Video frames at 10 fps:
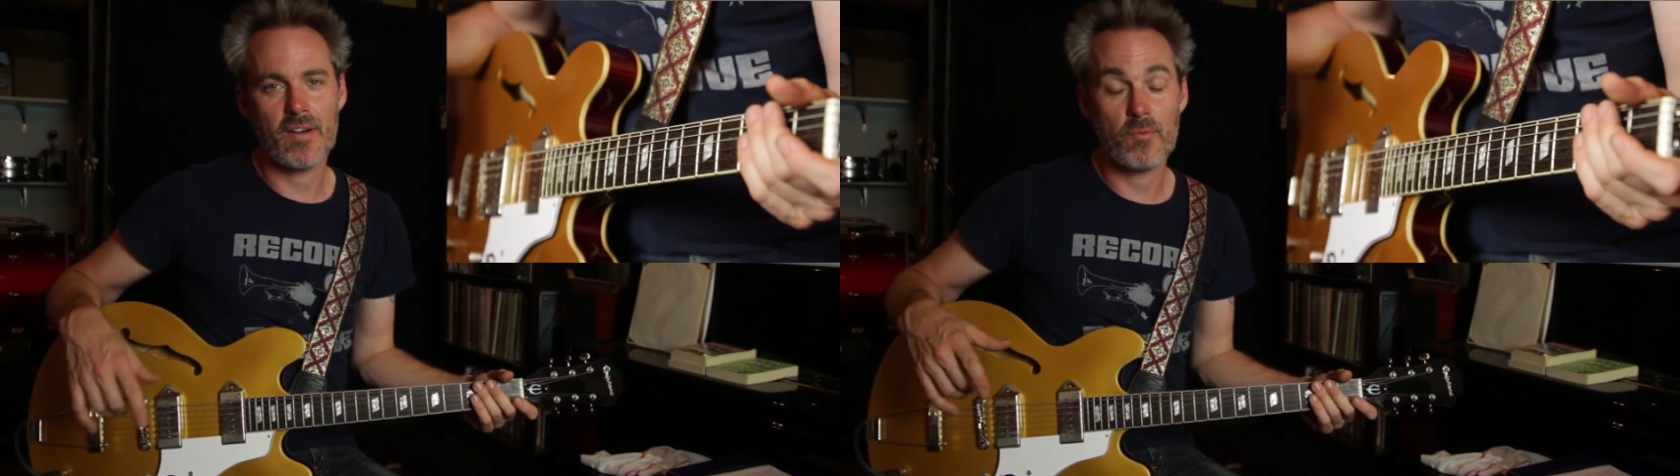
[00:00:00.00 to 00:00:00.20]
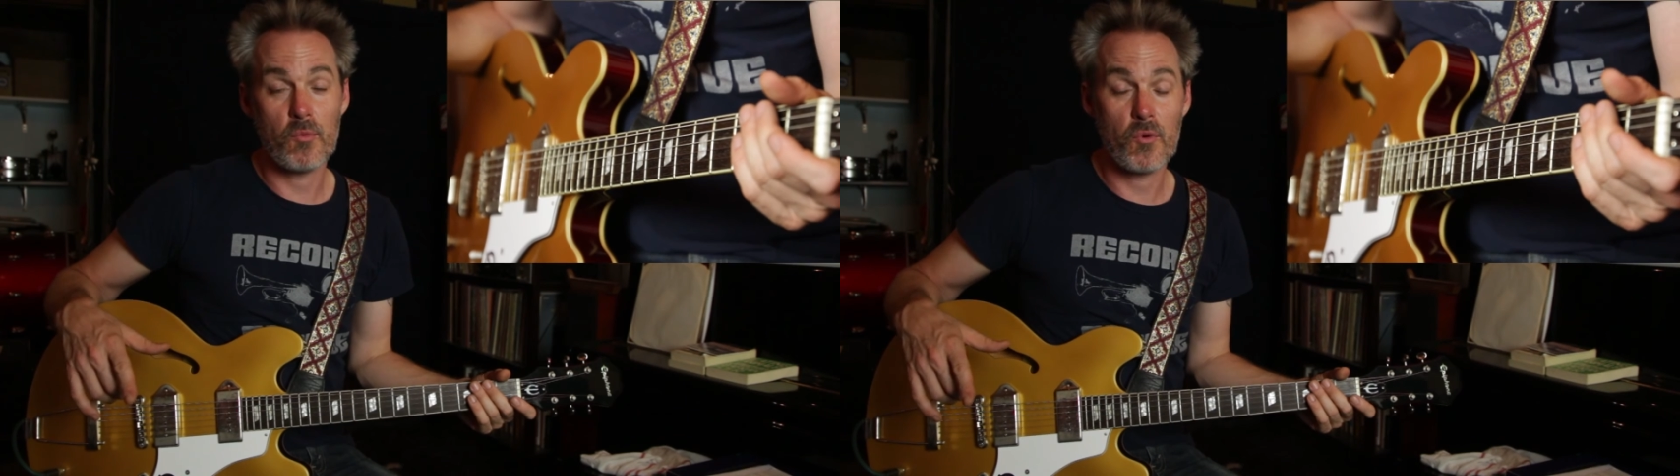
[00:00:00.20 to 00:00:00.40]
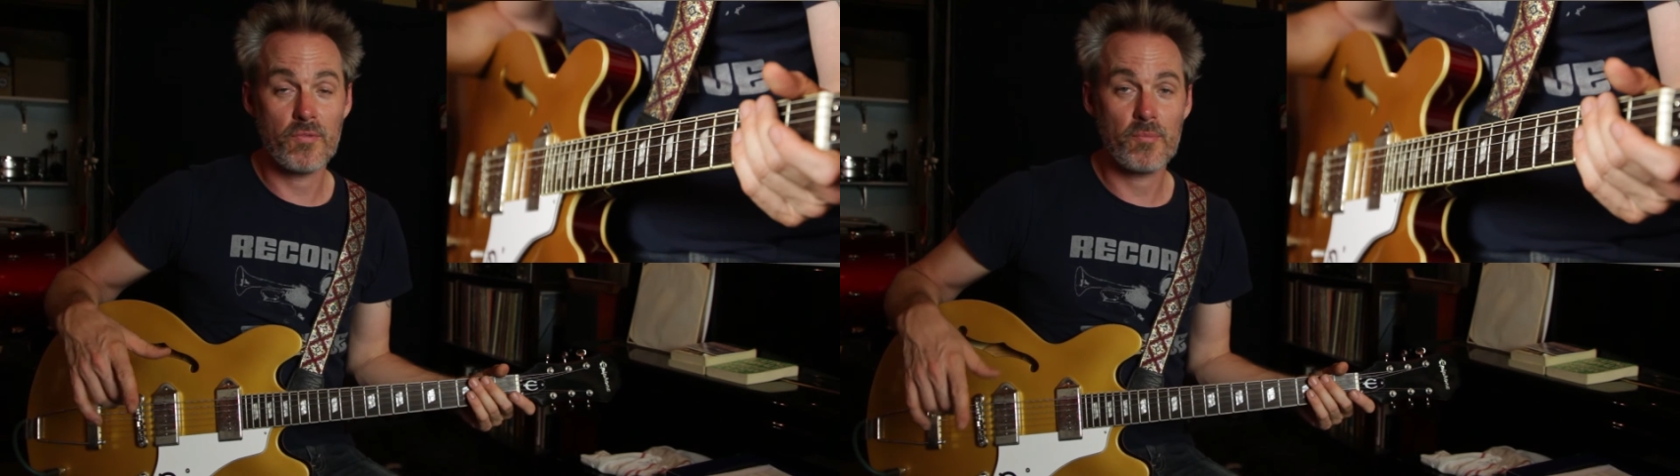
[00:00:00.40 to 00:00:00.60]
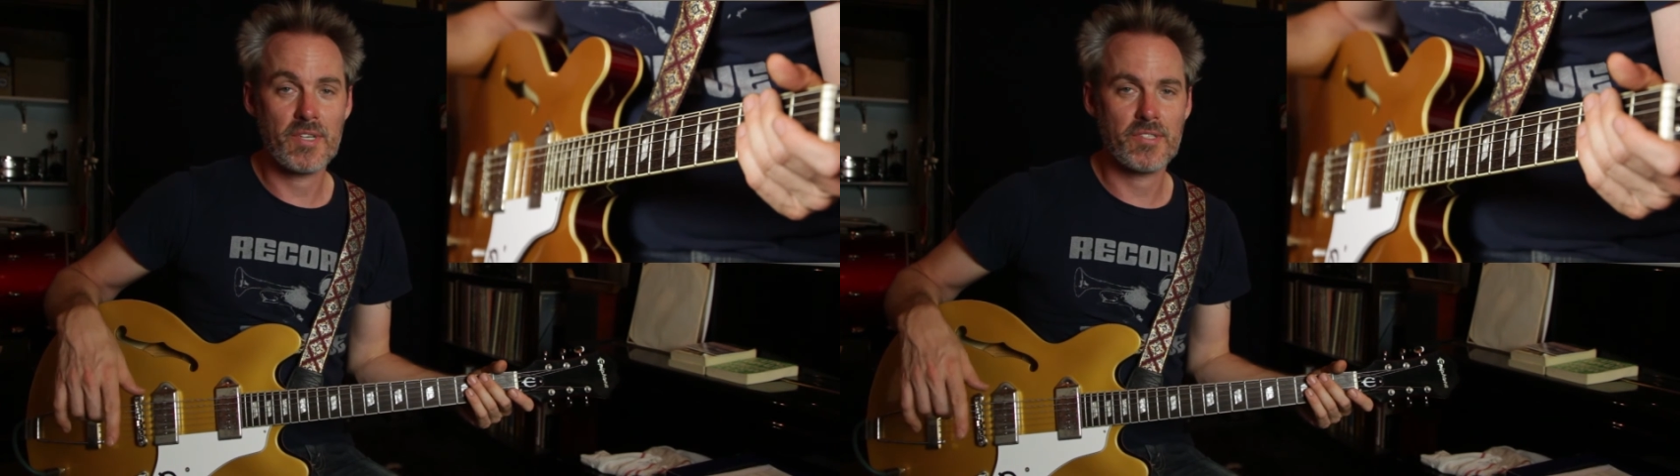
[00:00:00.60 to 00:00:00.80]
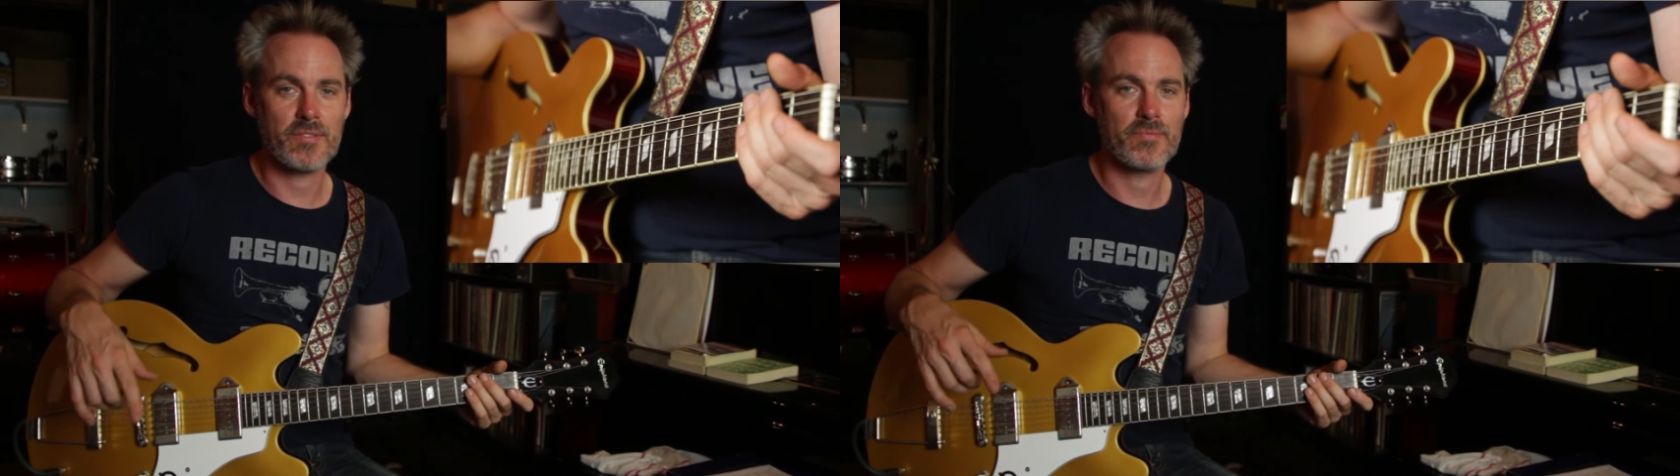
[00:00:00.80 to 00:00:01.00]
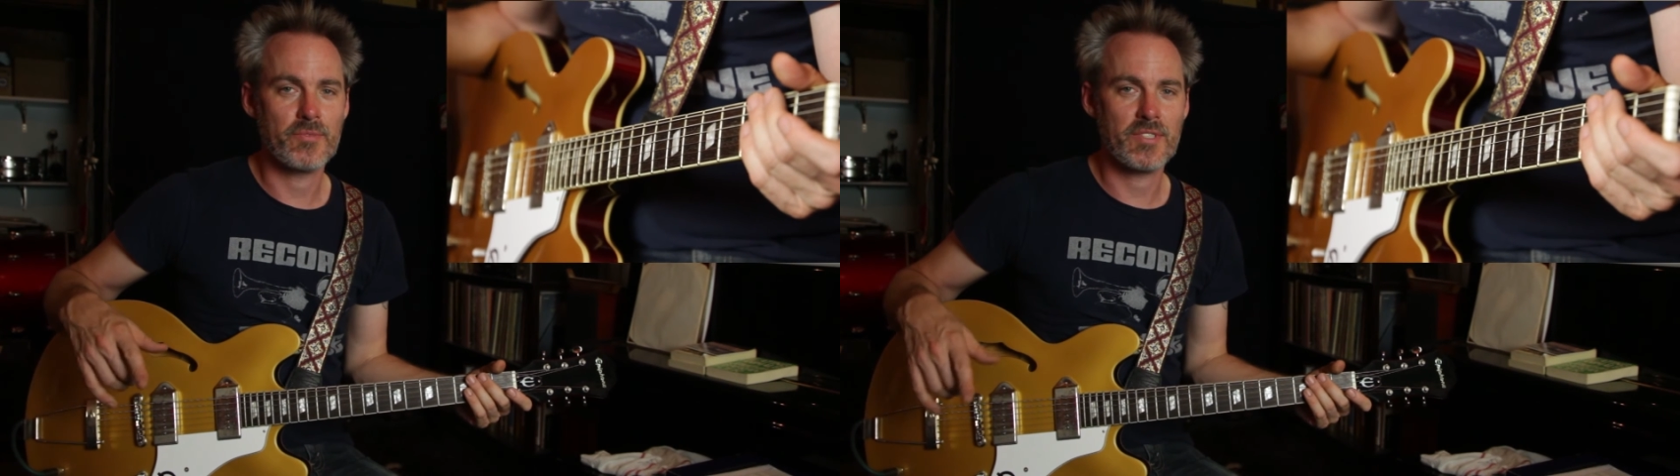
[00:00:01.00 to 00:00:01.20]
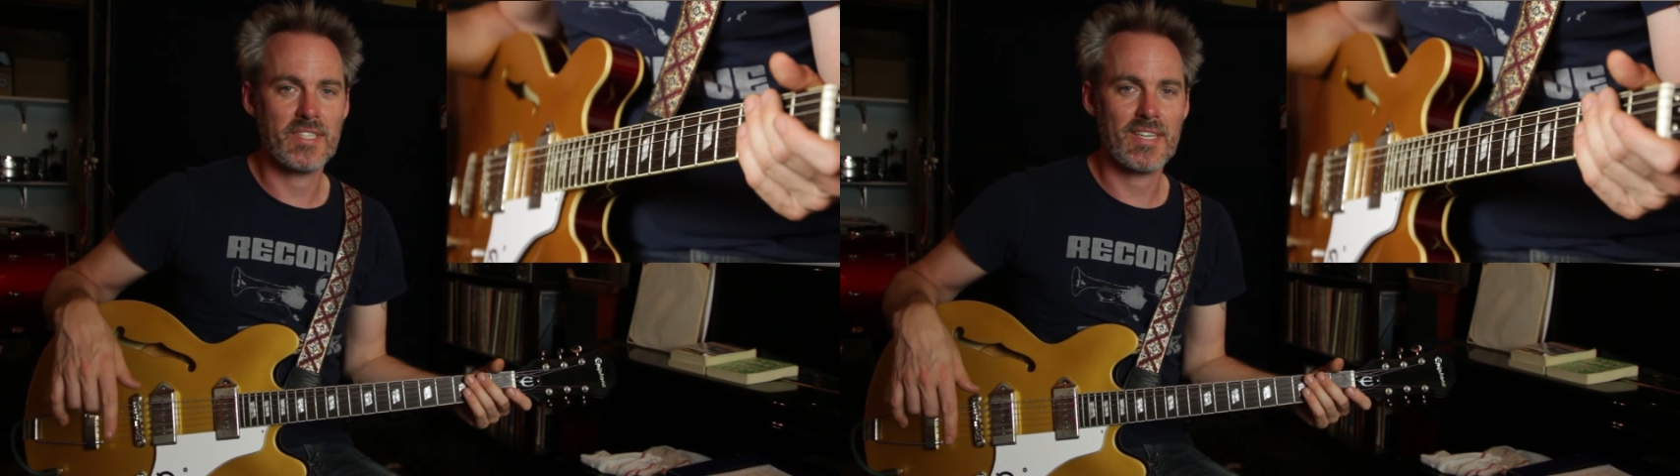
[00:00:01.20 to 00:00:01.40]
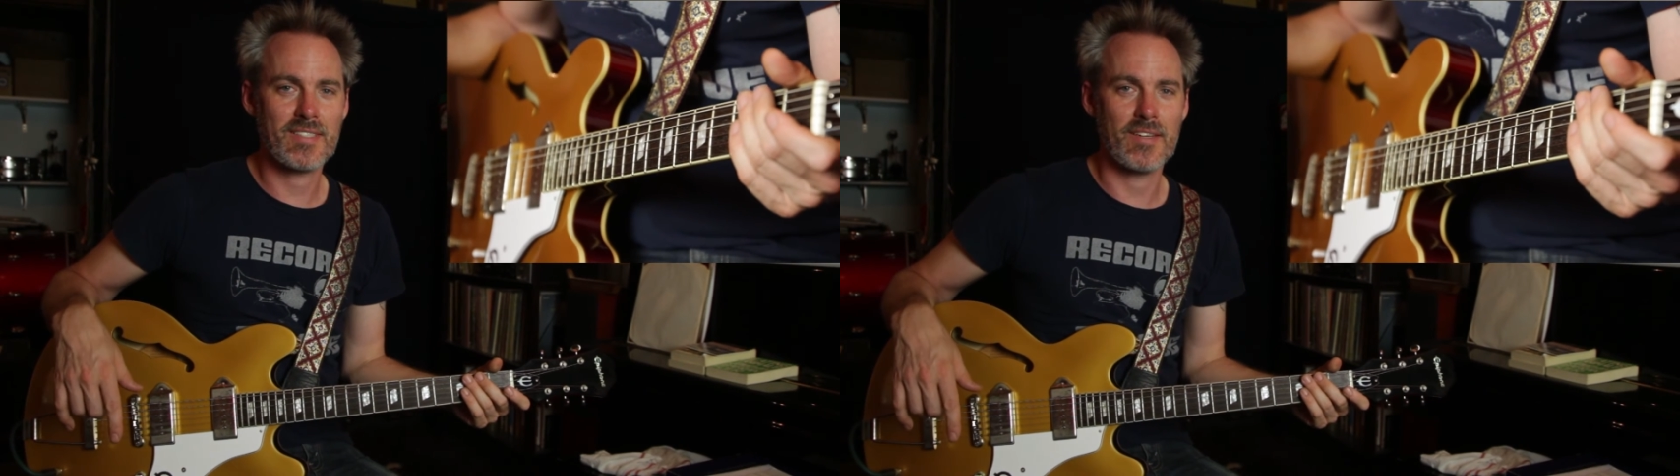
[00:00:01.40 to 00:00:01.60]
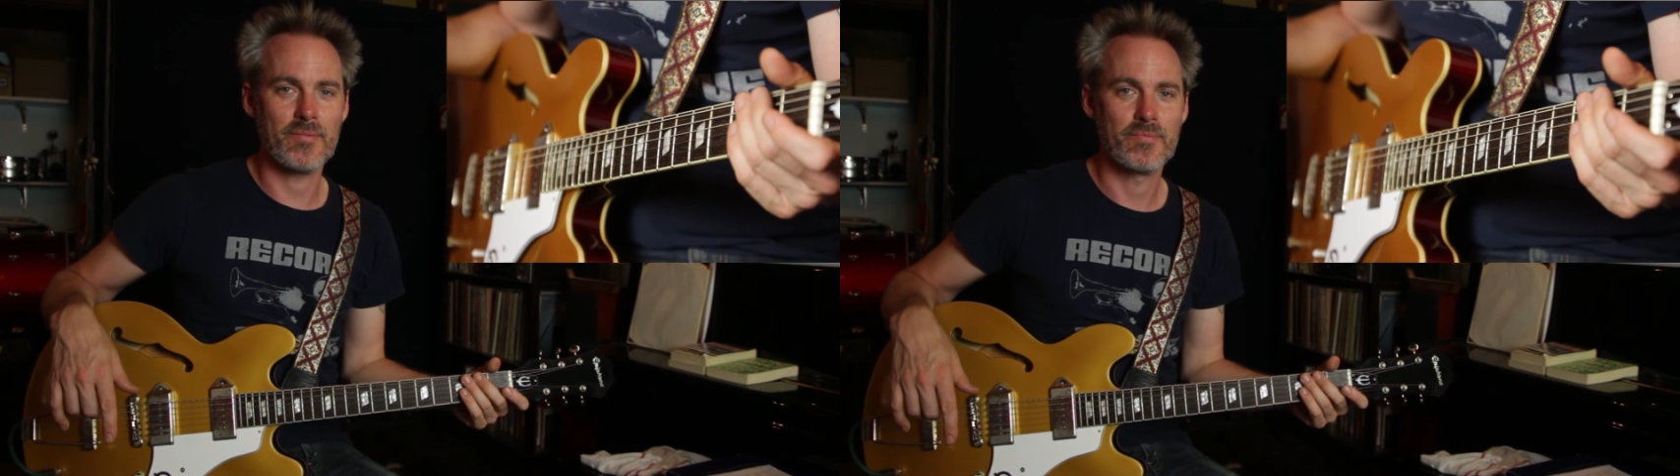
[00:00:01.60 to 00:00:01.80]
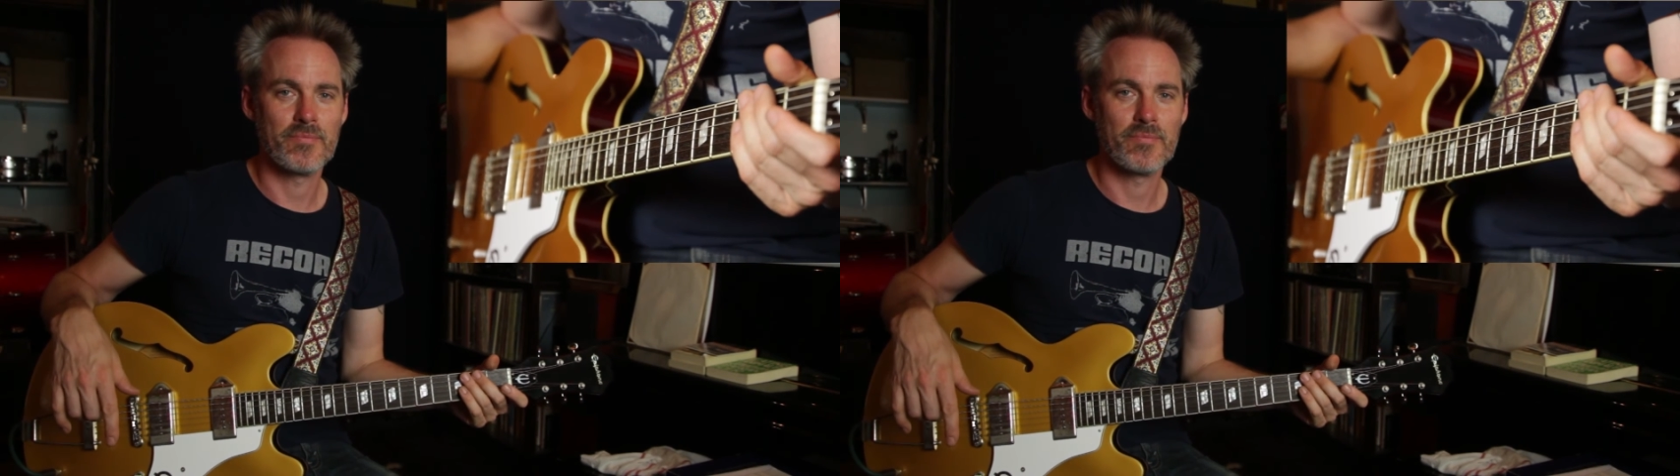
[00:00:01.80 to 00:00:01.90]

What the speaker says: for more information. See you next time.